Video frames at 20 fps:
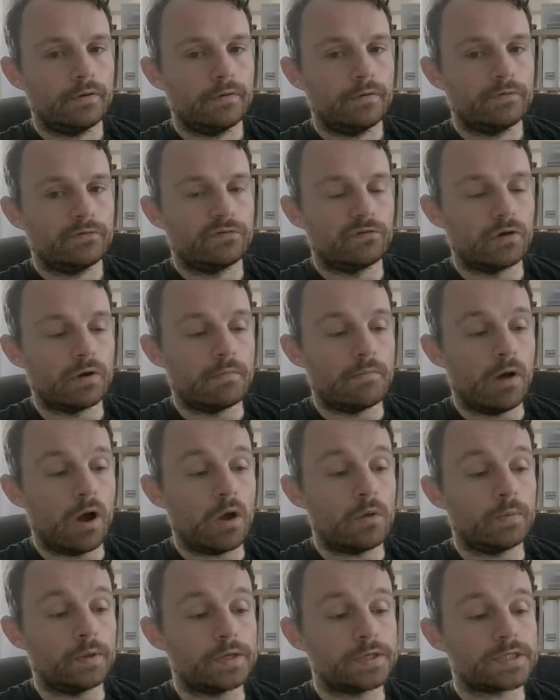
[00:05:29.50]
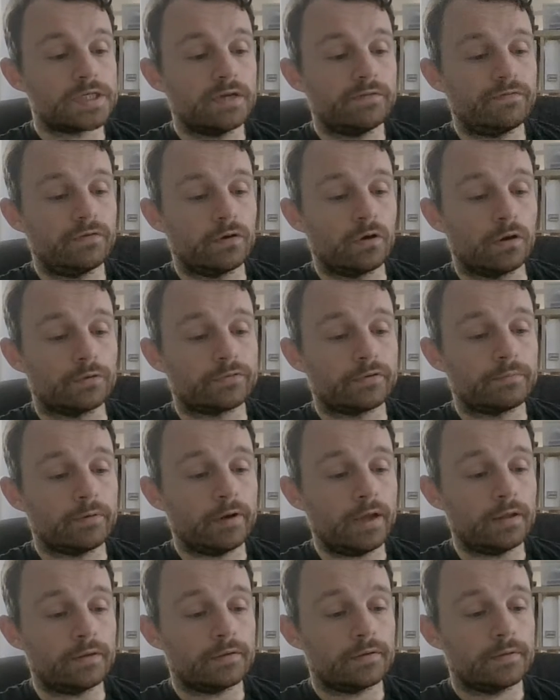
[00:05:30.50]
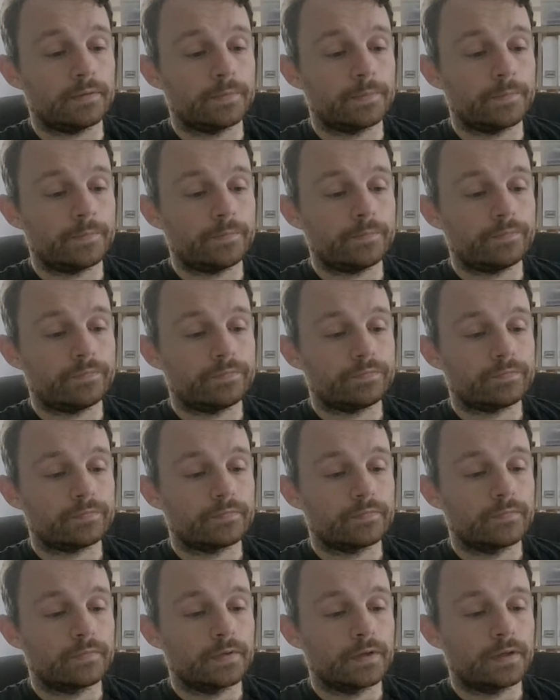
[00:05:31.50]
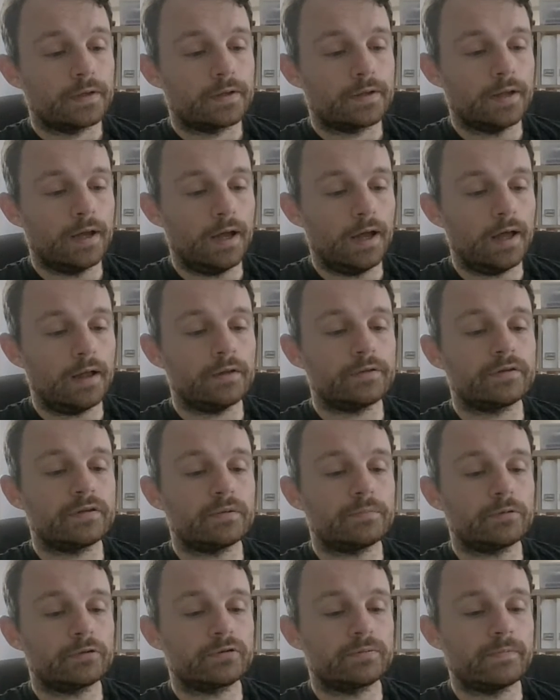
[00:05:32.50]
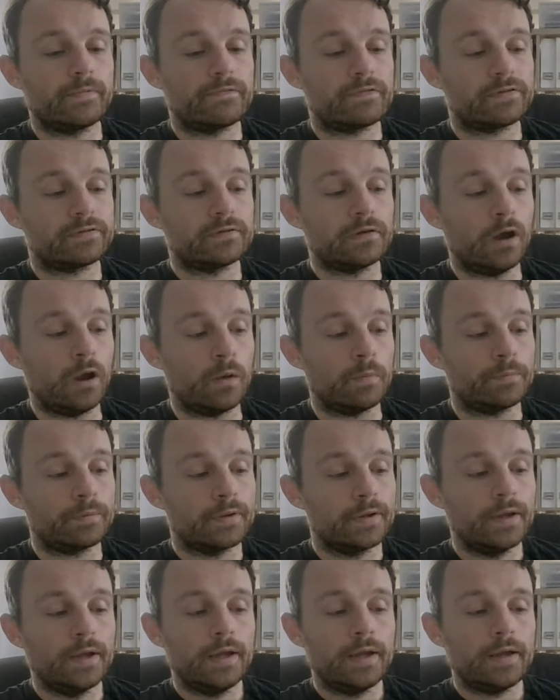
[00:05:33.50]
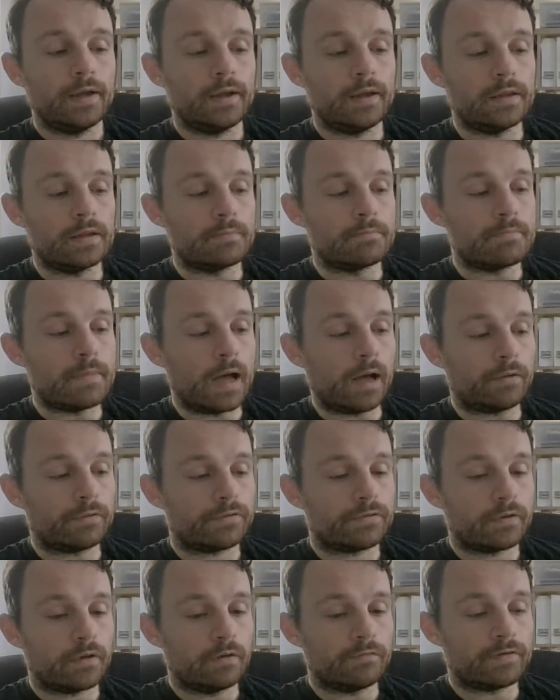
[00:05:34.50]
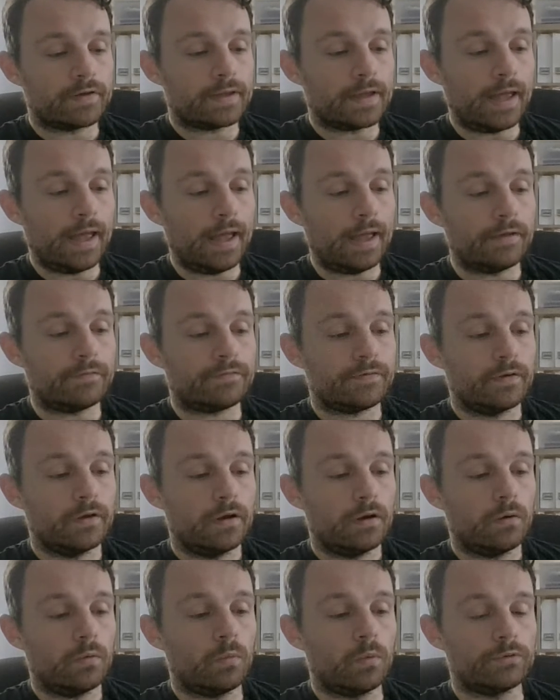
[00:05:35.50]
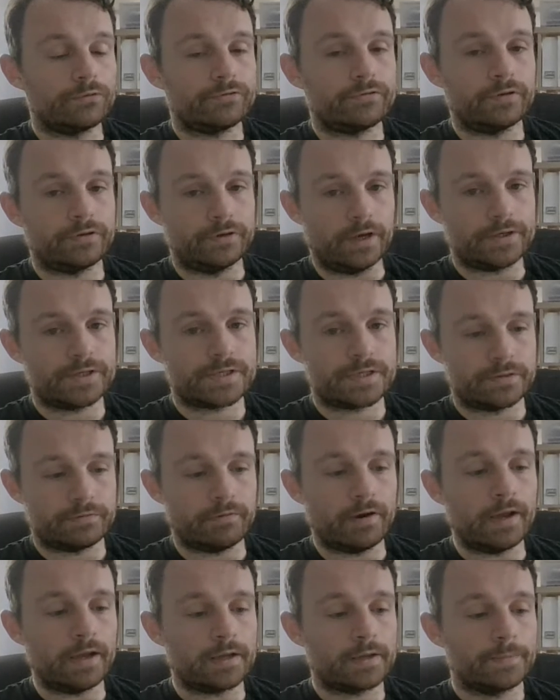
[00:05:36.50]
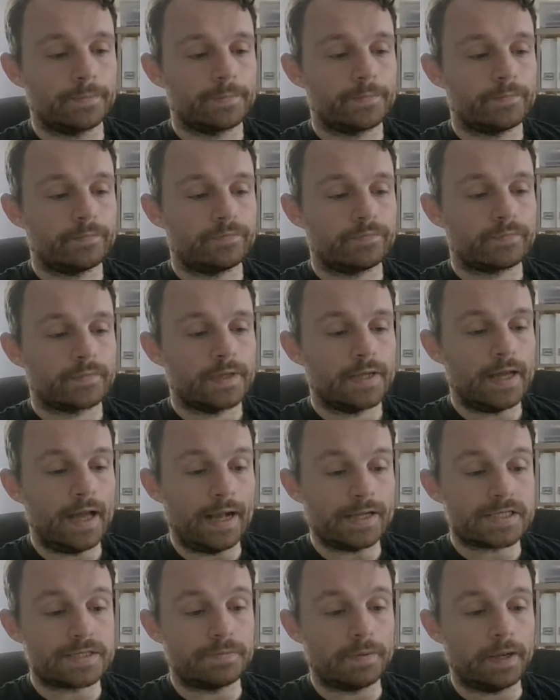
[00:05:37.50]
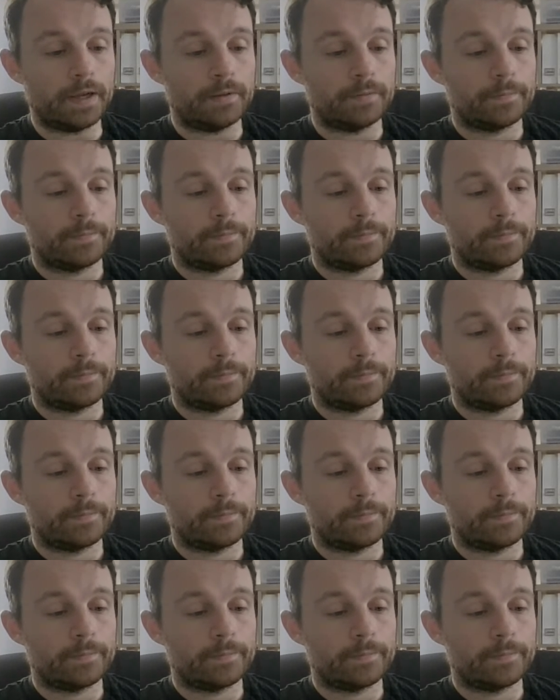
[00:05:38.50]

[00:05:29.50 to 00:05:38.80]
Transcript: For a moment she forgot to breathe. Curled at the bottom of the slope, in the mouth of a cave, was the dust drake. It had to be.